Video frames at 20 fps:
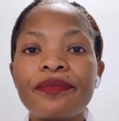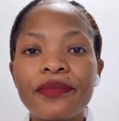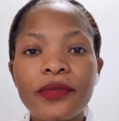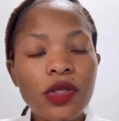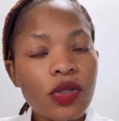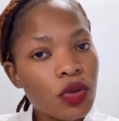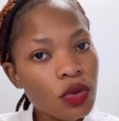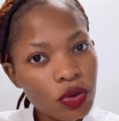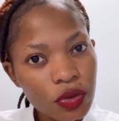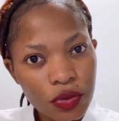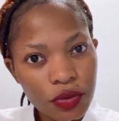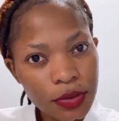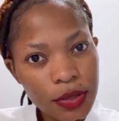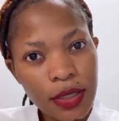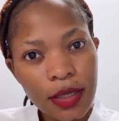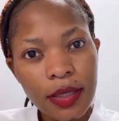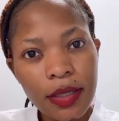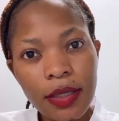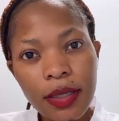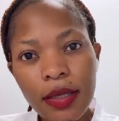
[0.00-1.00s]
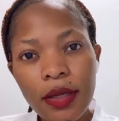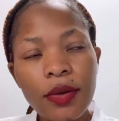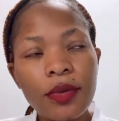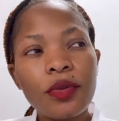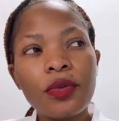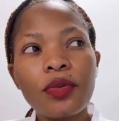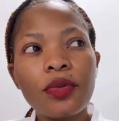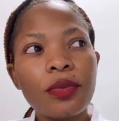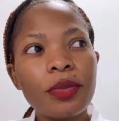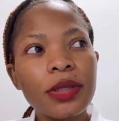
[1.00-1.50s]
So today
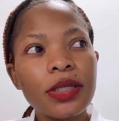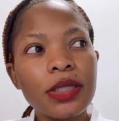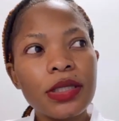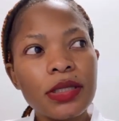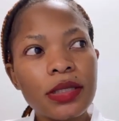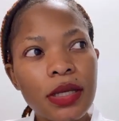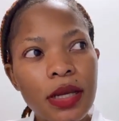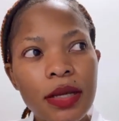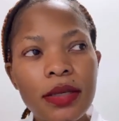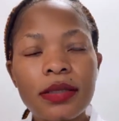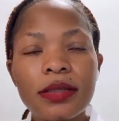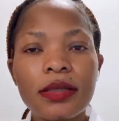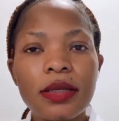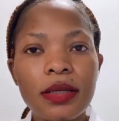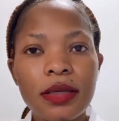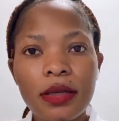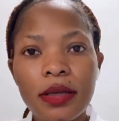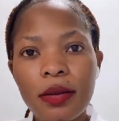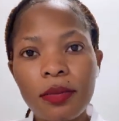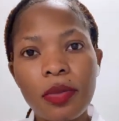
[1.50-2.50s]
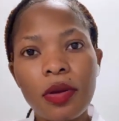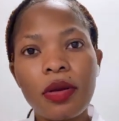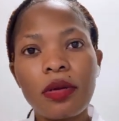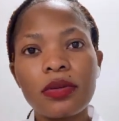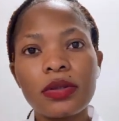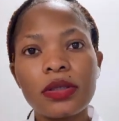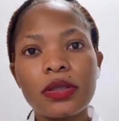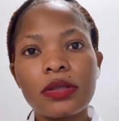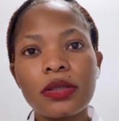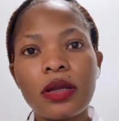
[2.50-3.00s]
we will be discussing
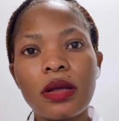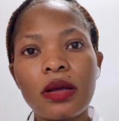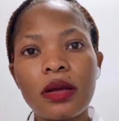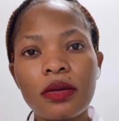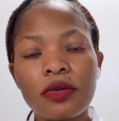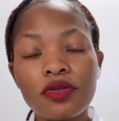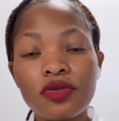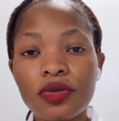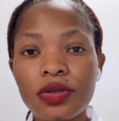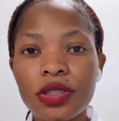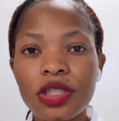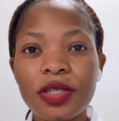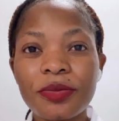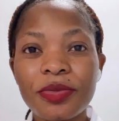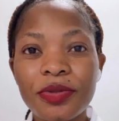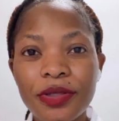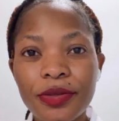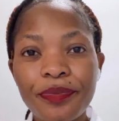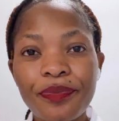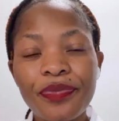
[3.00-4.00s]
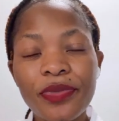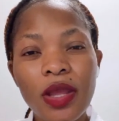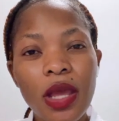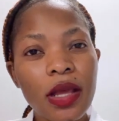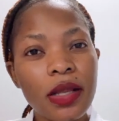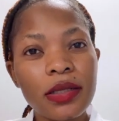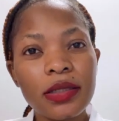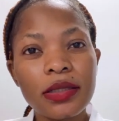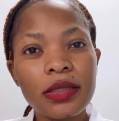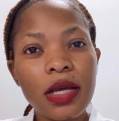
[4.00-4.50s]
about cruise ships,
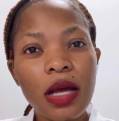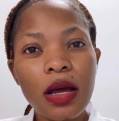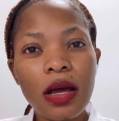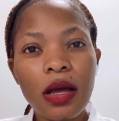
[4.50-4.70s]
and